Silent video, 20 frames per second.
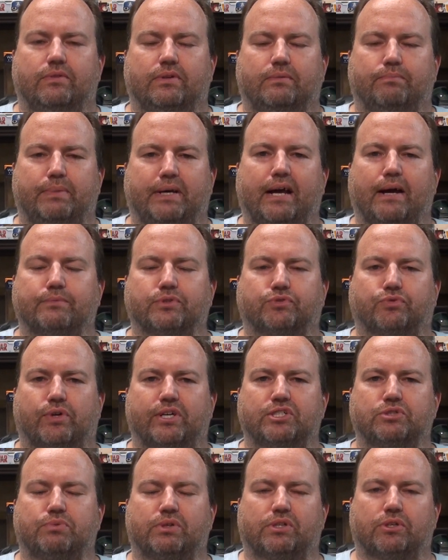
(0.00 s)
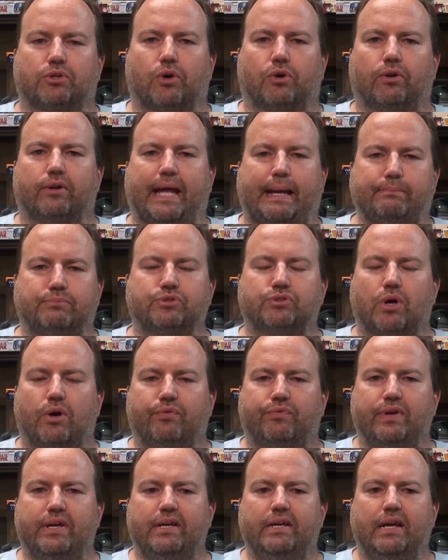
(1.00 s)
becomes friends with a girl named
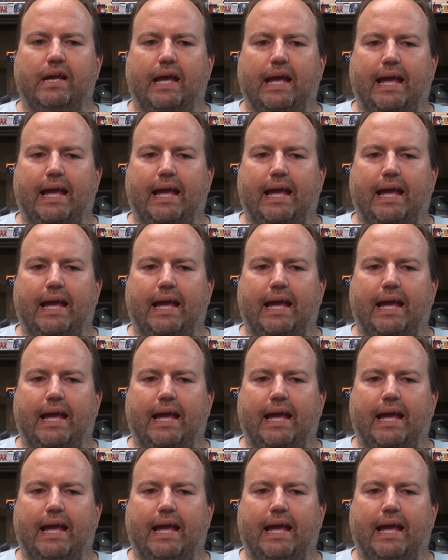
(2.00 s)
Sophie,